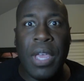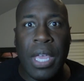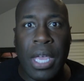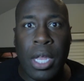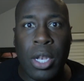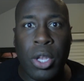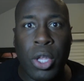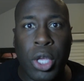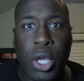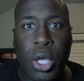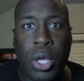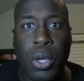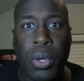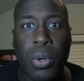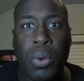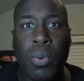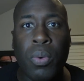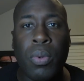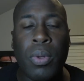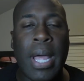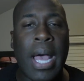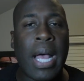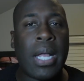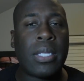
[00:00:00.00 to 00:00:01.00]

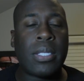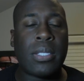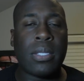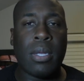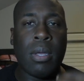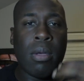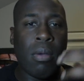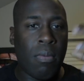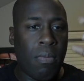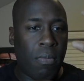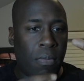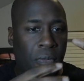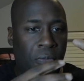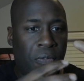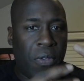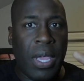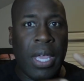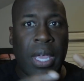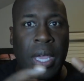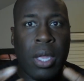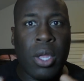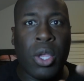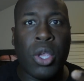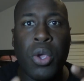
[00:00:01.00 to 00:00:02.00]
VNQ, that's
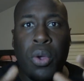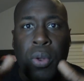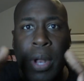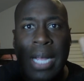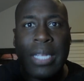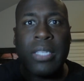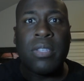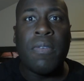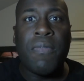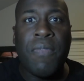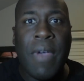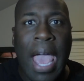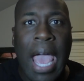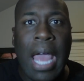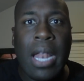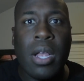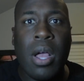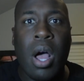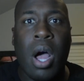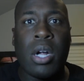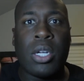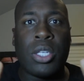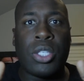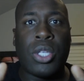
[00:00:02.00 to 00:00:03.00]
VNQ, that's a
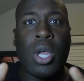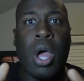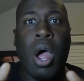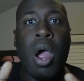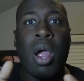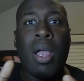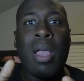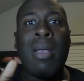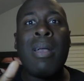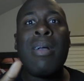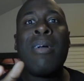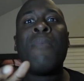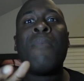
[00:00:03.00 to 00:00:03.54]
Vanguard stock.